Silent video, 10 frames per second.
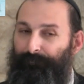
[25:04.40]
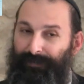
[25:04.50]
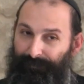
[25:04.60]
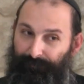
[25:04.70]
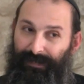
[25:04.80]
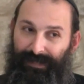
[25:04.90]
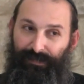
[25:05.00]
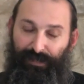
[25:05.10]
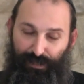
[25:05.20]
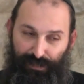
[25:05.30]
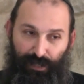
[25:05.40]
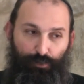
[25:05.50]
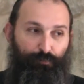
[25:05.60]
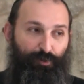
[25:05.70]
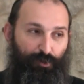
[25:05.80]
meaning that there's a
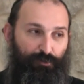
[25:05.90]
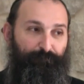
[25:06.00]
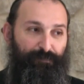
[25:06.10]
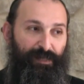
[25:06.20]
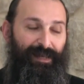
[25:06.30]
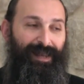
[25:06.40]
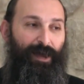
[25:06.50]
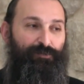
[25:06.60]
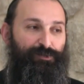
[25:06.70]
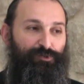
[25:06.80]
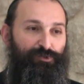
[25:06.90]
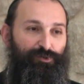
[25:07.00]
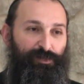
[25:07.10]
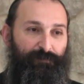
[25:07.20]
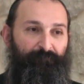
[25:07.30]
loophole that allows you to
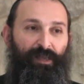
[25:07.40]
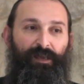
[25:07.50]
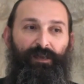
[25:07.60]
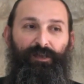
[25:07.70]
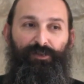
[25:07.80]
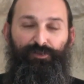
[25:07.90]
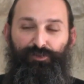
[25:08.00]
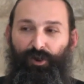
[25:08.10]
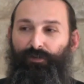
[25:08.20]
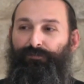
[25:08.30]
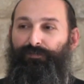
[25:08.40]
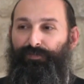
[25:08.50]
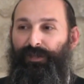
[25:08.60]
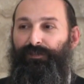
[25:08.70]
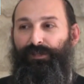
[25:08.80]
do it, don't
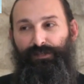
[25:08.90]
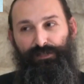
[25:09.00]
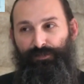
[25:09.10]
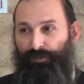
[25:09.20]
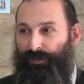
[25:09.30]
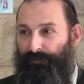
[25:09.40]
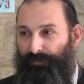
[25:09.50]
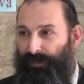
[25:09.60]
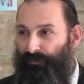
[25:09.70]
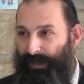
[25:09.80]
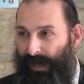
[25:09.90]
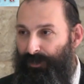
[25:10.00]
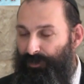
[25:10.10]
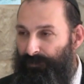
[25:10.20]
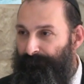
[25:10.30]
think that there's not going to be a
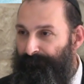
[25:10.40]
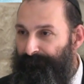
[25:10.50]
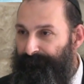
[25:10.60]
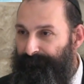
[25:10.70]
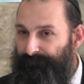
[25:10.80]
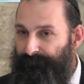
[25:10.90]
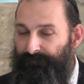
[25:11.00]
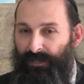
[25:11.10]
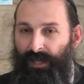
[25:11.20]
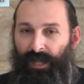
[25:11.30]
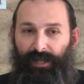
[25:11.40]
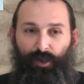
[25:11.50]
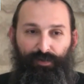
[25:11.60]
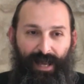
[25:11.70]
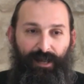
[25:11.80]
reaction.
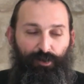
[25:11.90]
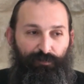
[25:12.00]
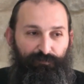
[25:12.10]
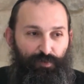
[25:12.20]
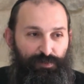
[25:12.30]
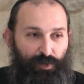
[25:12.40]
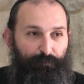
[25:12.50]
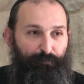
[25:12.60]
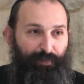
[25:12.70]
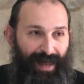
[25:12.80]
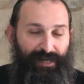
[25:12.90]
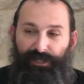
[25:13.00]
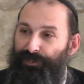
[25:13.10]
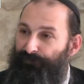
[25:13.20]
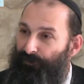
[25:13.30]
Now Yaakov was not
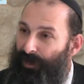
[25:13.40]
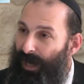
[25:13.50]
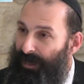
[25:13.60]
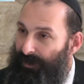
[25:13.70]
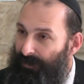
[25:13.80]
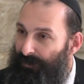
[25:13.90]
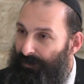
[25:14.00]
punished for lying,